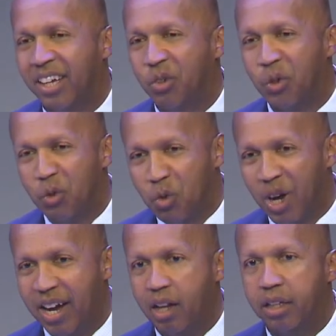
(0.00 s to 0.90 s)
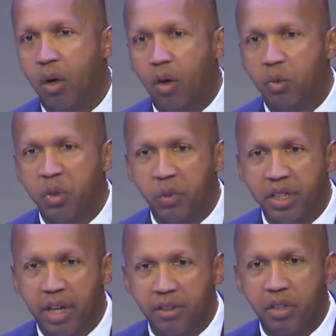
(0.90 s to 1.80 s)
to a new trial and ultimate
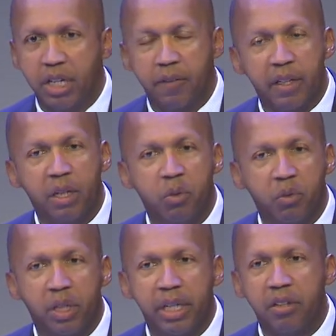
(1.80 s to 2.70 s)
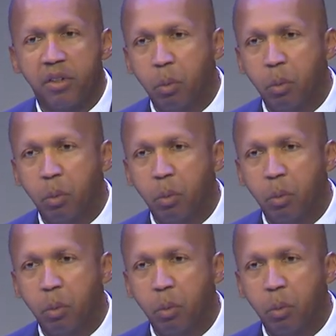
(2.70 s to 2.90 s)
retesting, and then he was released.